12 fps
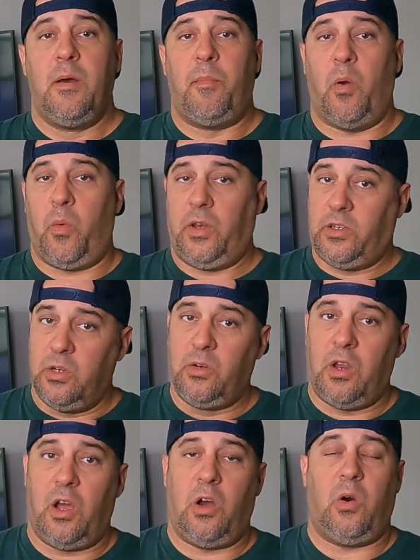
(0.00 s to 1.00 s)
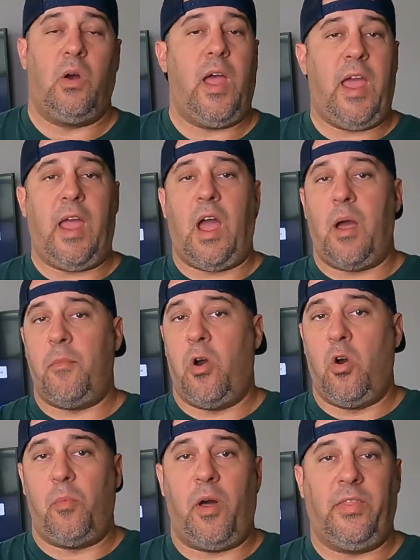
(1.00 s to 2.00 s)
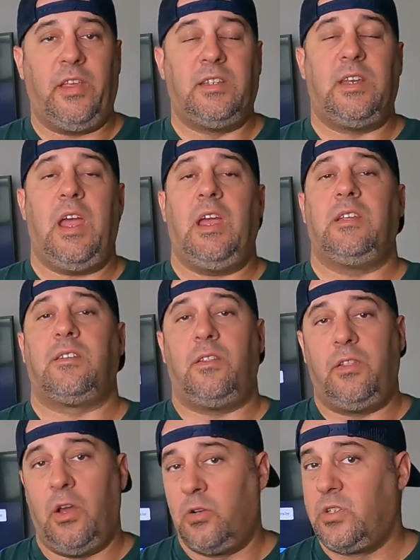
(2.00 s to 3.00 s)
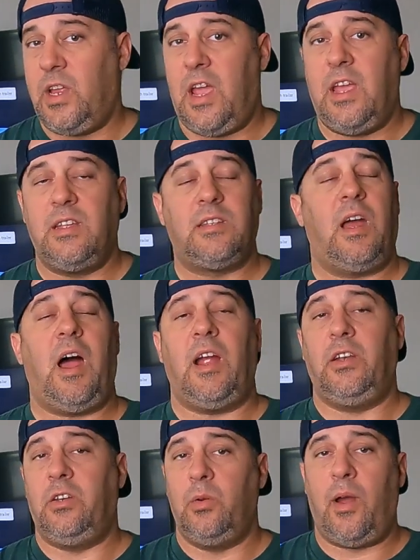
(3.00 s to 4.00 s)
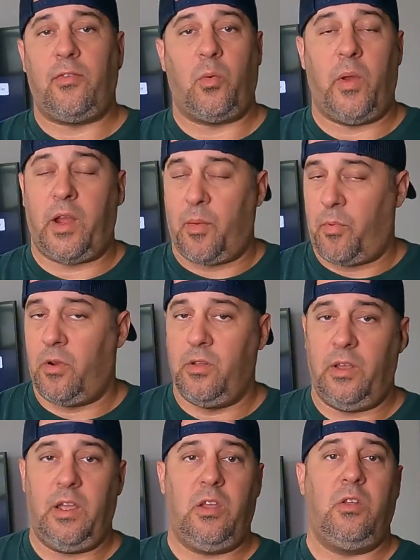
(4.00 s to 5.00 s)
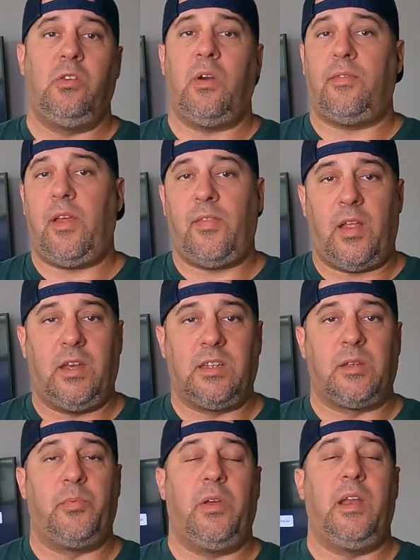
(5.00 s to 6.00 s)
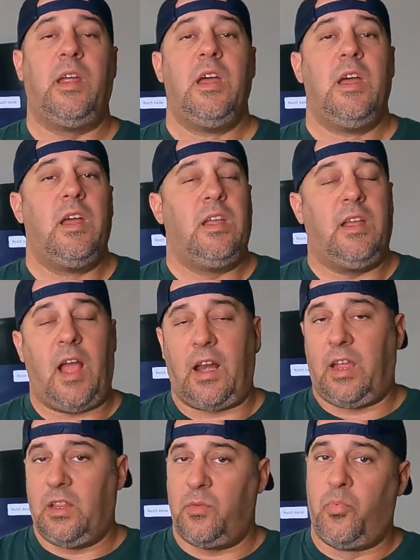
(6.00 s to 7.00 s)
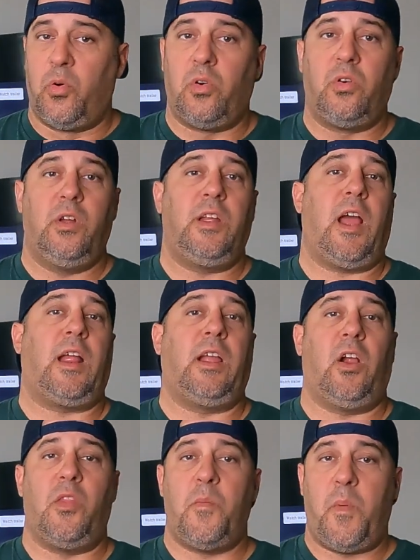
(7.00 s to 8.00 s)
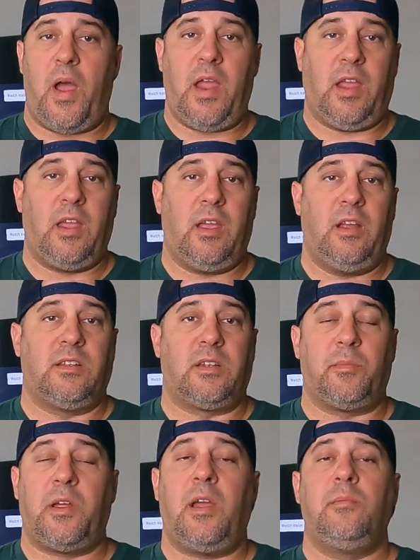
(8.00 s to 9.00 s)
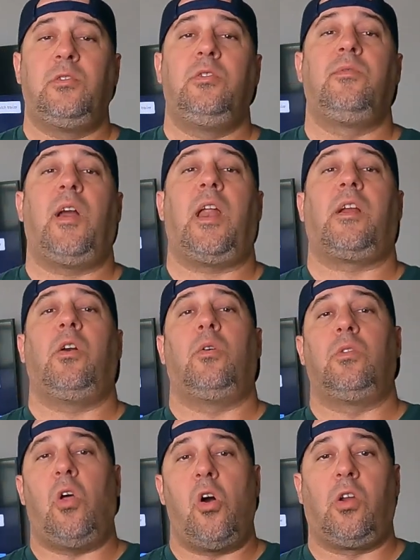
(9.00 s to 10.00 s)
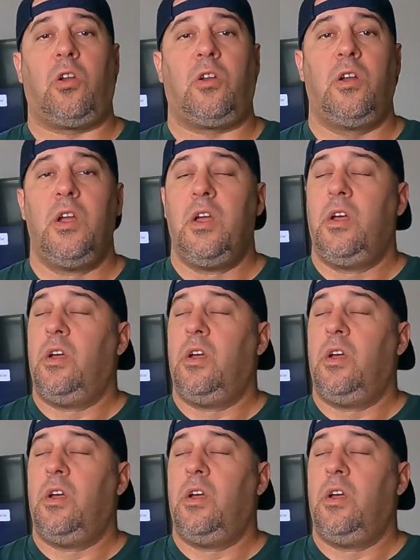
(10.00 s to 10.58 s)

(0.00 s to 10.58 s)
But we do know, hey, I'm home on these days. Those days, I do have to wake up early. You do have to have that discipline. You gotta get in the pool and you gotta get on the bike. And sometimes you've gotta go longer,